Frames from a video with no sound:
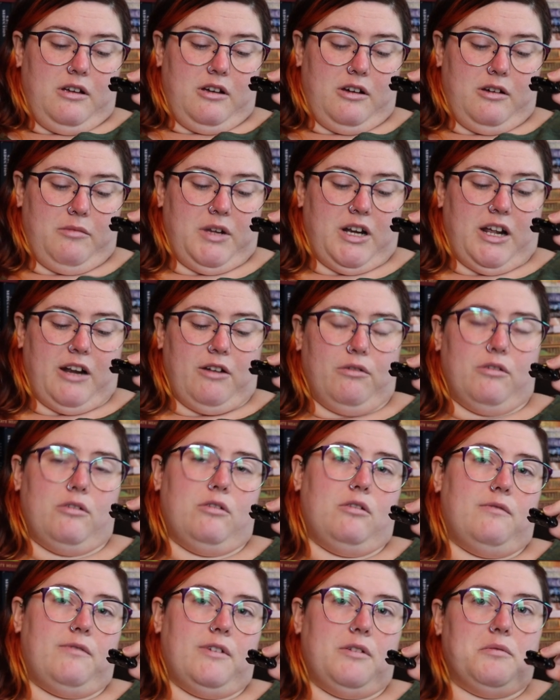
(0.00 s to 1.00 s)
and I don't
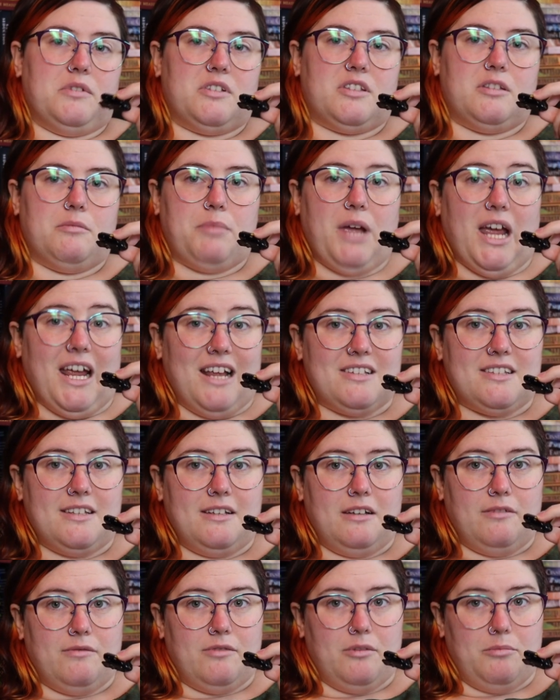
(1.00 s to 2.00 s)
know if it was the
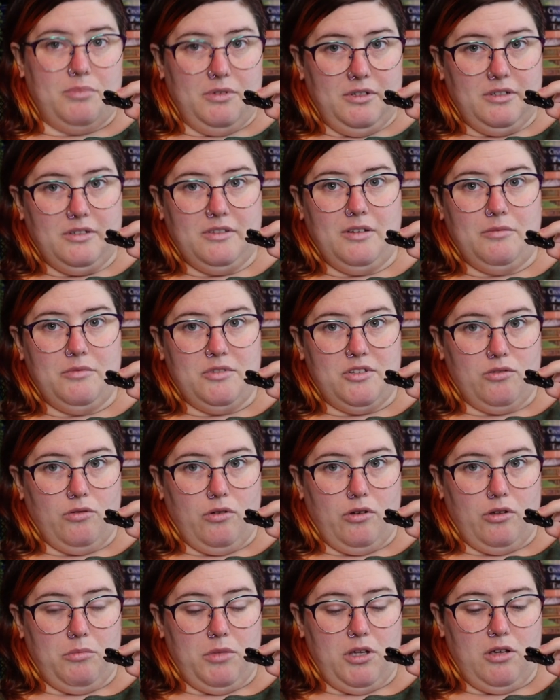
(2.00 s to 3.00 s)
pacing of the book that was
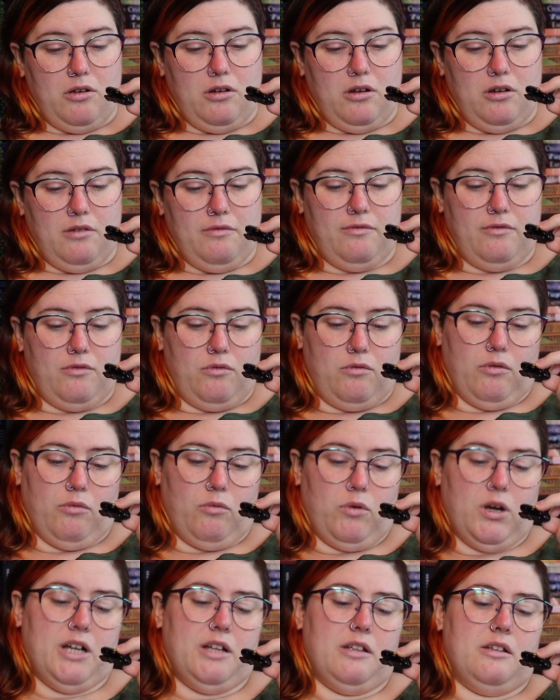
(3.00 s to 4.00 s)
throwing me off or
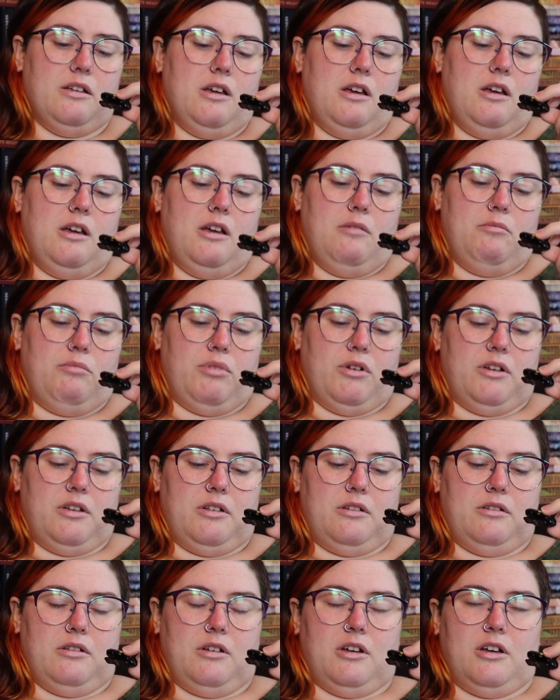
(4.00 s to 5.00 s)
what,
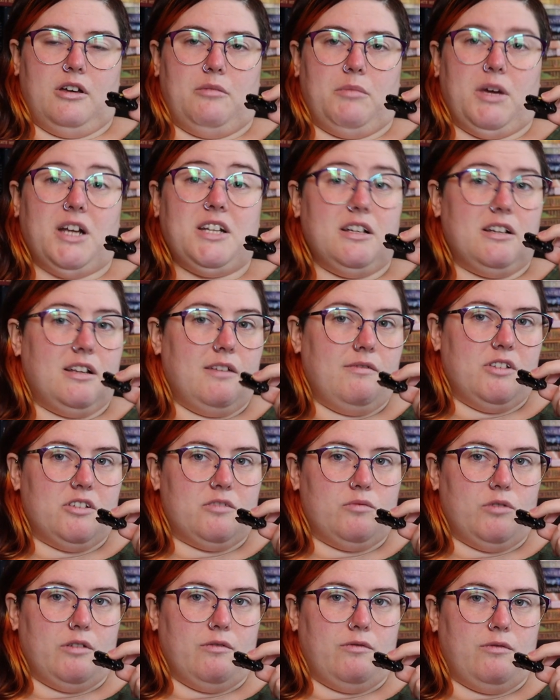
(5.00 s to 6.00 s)
but I did give
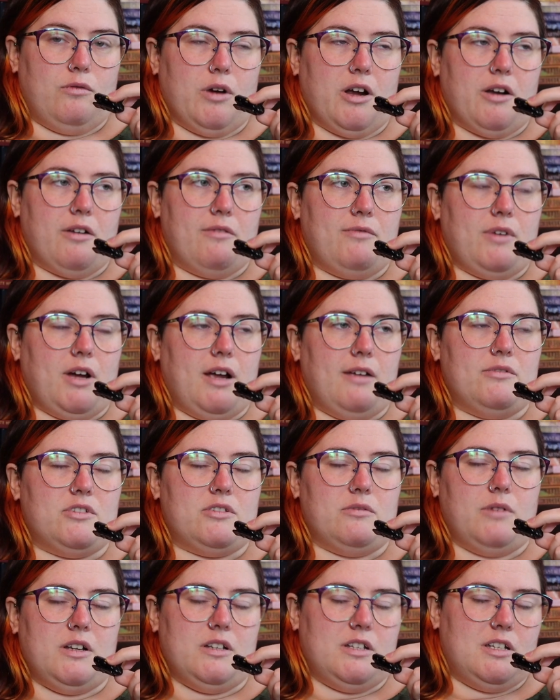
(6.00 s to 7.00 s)
this one a 4 out of 5,
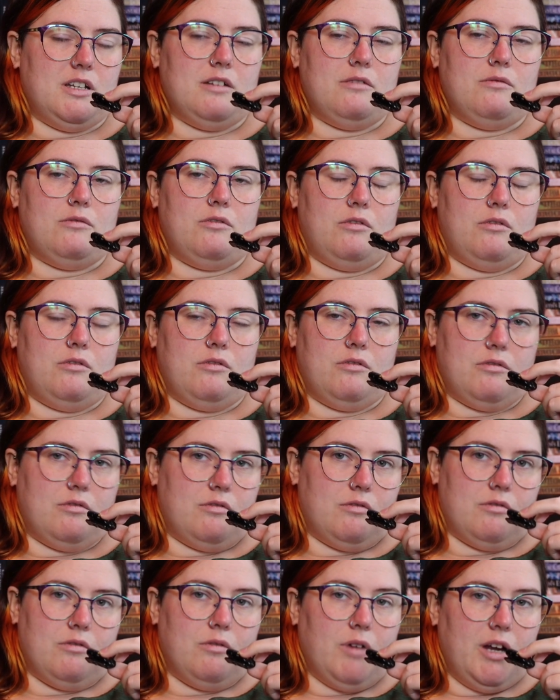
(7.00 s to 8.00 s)
so I did
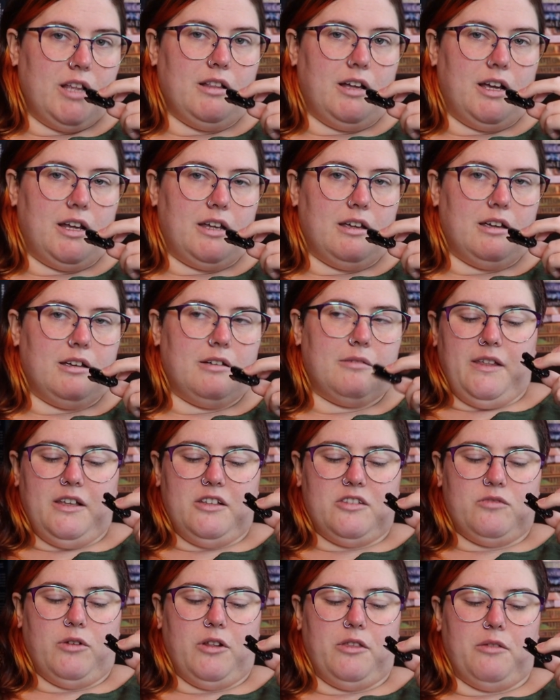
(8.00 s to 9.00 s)
quite like it. I think
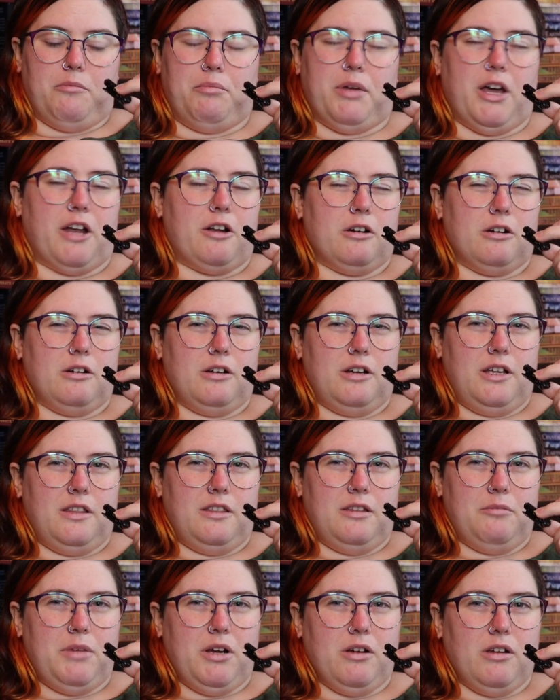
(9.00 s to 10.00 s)
it's one of the better
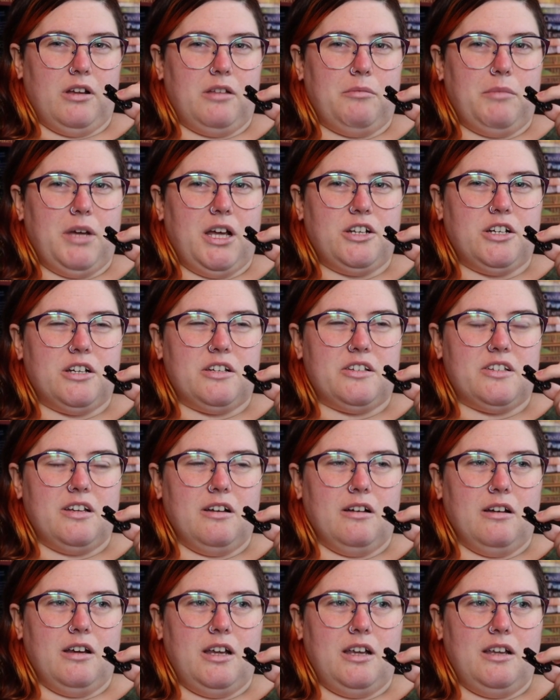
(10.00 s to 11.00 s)
in the Married to Magic
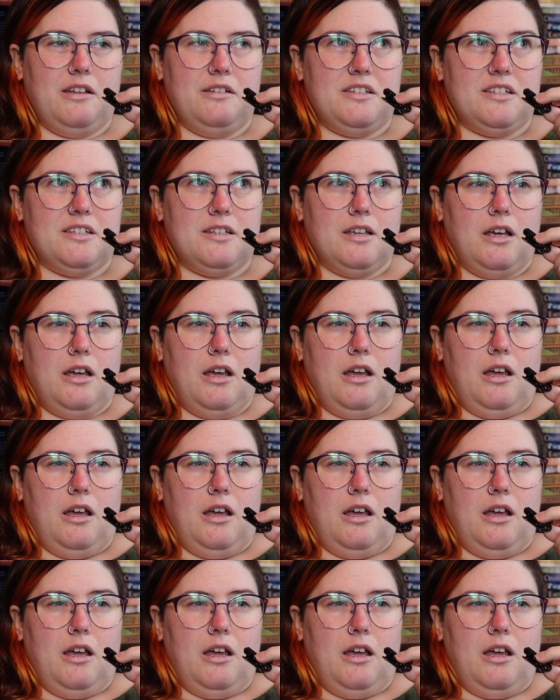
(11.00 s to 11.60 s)
series,